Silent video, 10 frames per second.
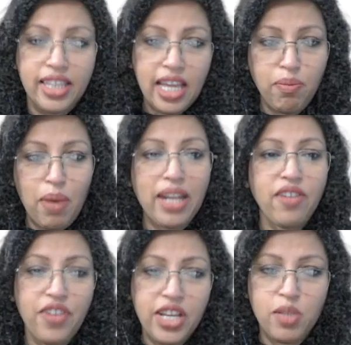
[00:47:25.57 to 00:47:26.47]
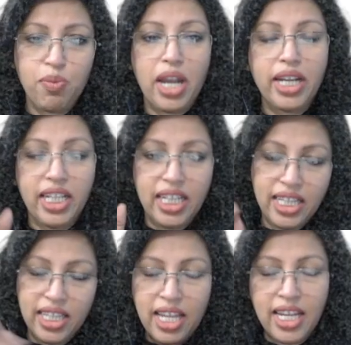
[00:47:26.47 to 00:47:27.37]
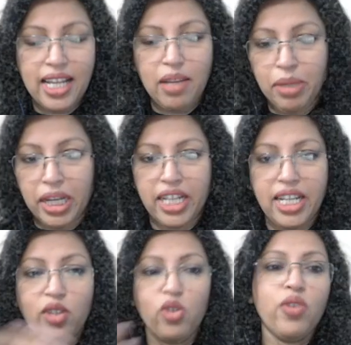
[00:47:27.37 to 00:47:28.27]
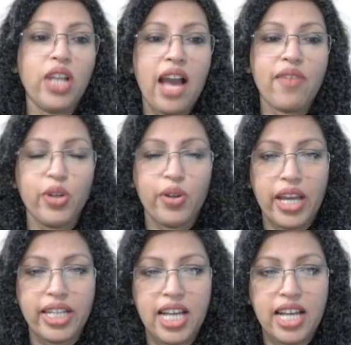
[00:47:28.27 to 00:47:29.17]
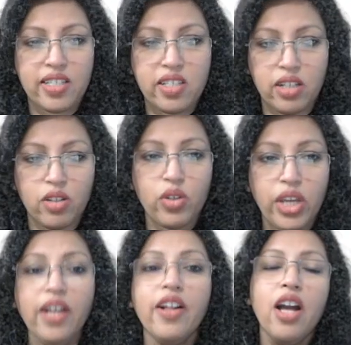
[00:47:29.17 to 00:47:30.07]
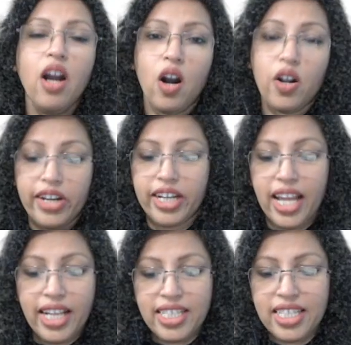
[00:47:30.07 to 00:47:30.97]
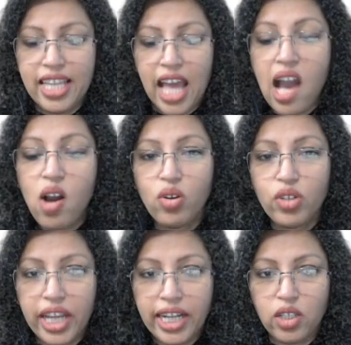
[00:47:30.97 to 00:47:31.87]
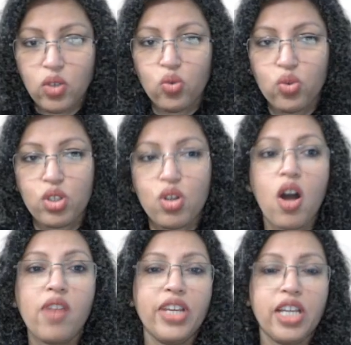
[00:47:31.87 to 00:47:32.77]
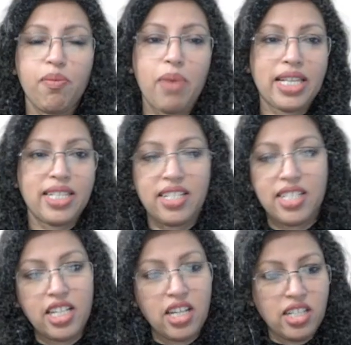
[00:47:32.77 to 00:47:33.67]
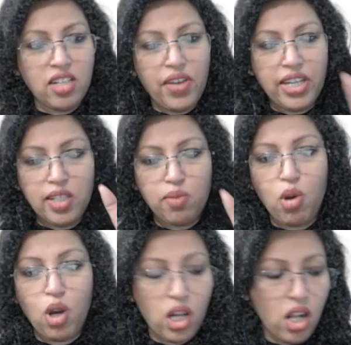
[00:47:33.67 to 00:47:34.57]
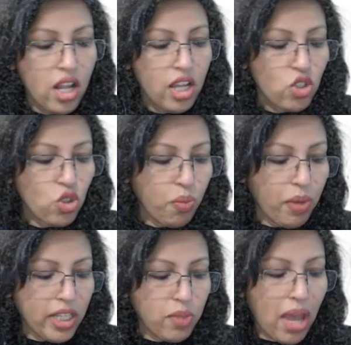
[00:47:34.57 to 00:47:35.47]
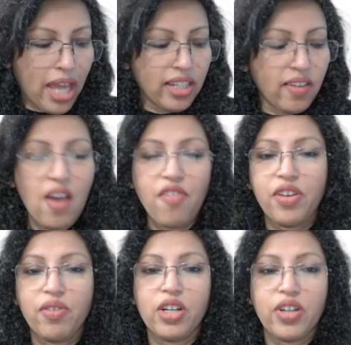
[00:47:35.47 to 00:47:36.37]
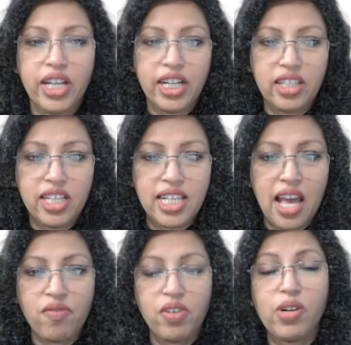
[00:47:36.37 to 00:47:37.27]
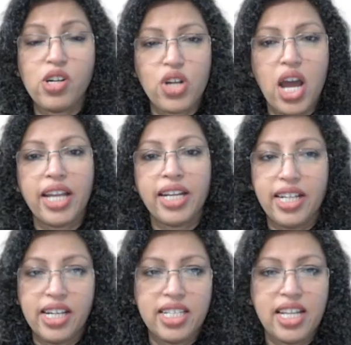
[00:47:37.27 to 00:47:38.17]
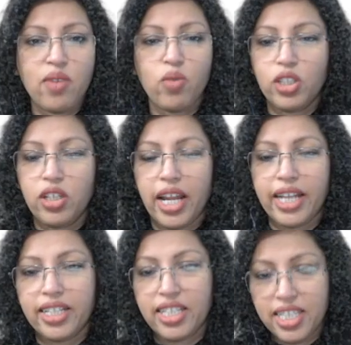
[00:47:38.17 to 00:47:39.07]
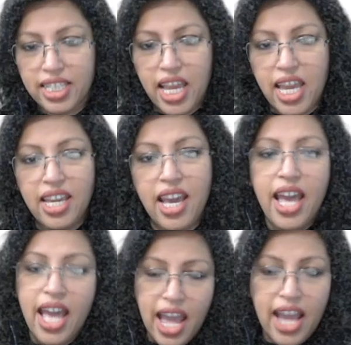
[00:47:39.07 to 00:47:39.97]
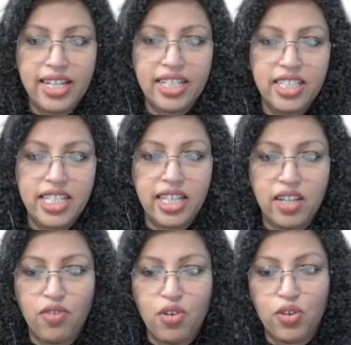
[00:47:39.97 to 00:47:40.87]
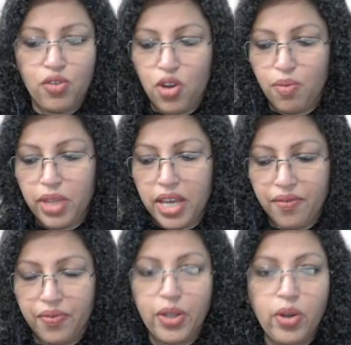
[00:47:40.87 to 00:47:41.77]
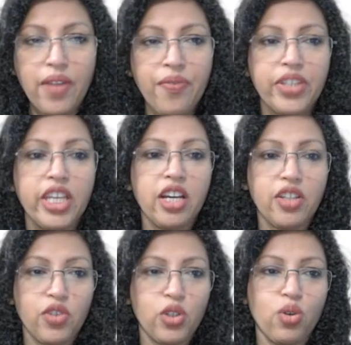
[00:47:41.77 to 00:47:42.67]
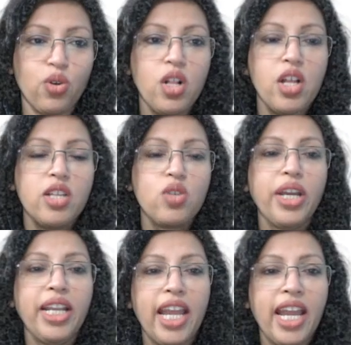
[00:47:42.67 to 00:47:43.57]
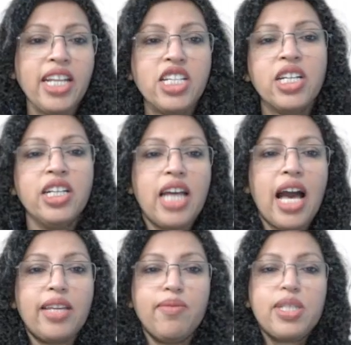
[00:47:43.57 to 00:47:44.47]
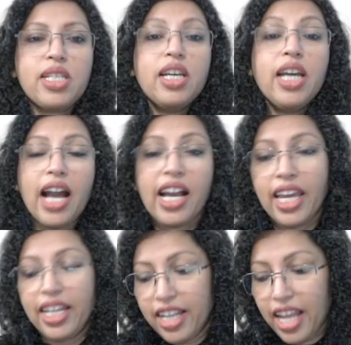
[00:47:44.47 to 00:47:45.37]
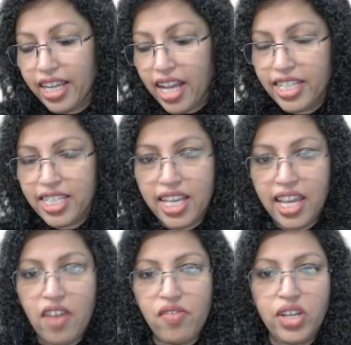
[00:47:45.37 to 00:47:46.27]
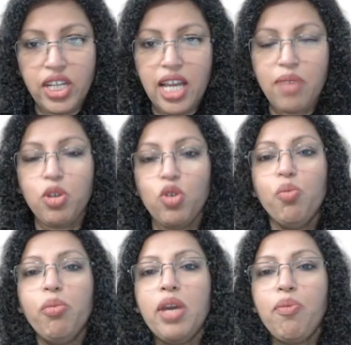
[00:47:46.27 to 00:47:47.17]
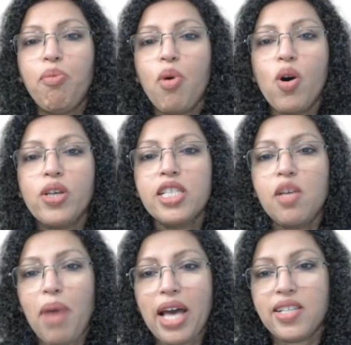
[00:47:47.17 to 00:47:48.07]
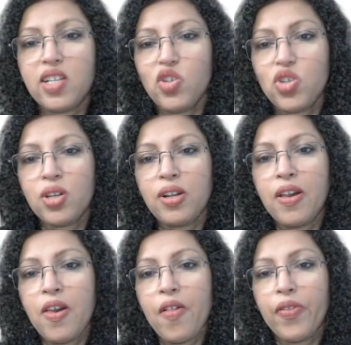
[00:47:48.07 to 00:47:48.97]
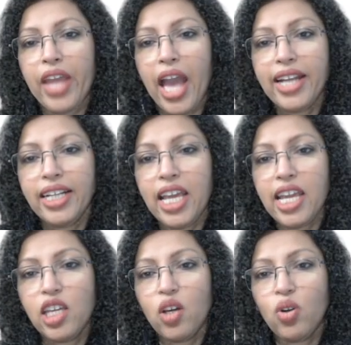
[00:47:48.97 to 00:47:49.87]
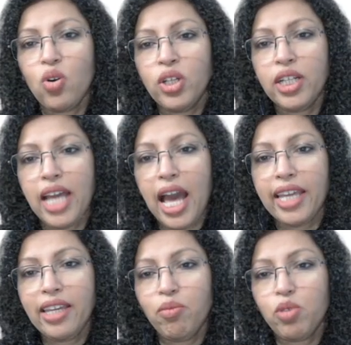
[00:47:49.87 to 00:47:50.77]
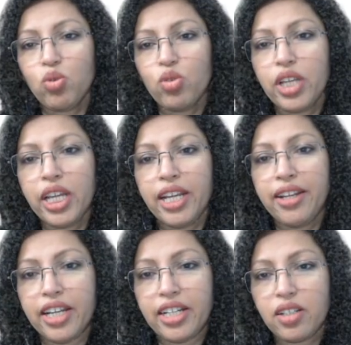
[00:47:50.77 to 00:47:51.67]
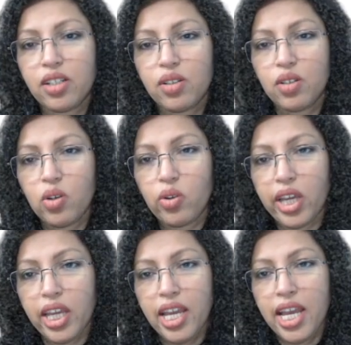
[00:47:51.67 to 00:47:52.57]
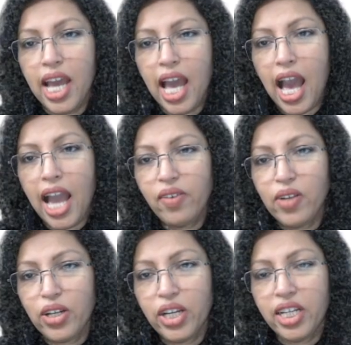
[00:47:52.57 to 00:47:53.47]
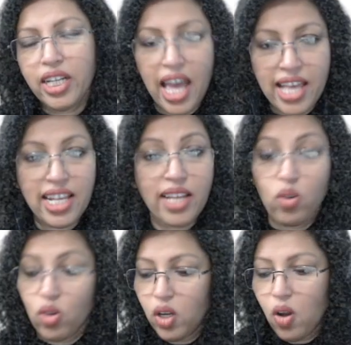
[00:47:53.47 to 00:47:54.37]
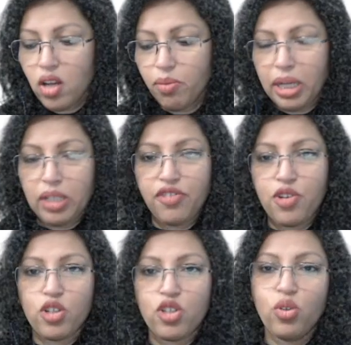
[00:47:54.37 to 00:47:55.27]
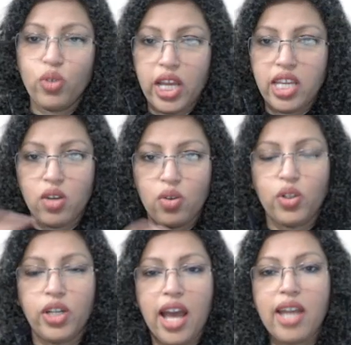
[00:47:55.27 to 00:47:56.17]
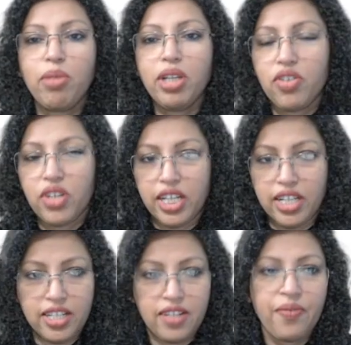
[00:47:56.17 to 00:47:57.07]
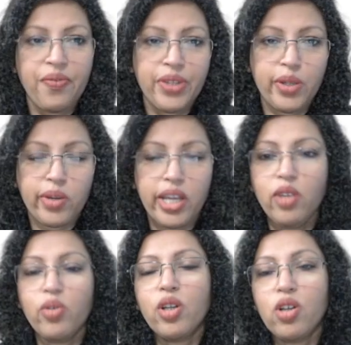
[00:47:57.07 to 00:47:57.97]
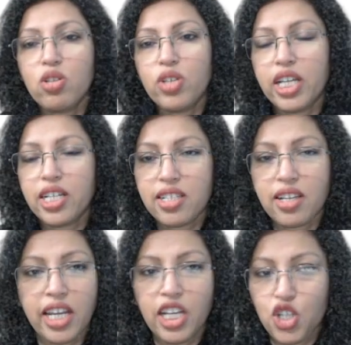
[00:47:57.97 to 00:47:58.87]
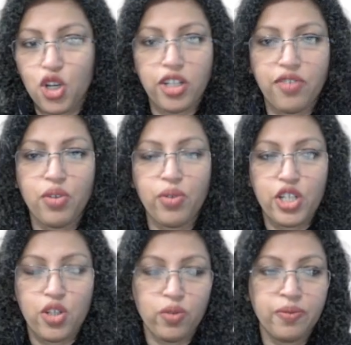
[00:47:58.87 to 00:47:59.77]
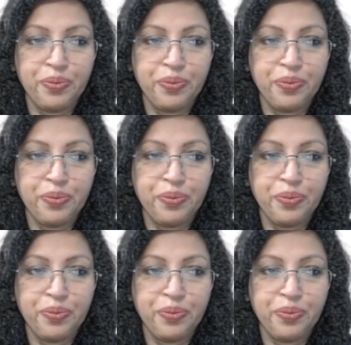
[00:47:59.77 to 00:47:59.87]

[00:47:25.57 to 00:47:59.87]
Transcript: Then paraphrase, predict, and then eliminate, and you will have your right answer. Okay. All right. Let's now get to solving a passage. Here is a very small 2-page paragraph. We will read this and we will try and understand what the writer is saying and take it forward from there. Okay. Here you go. So in ancient times, again, like I say every time, you may pause the passage and take your own time to read it. Okay. I will read it as I go along, but of course you take your own time and read it. Okay. You can also take a screenshot if you wish to.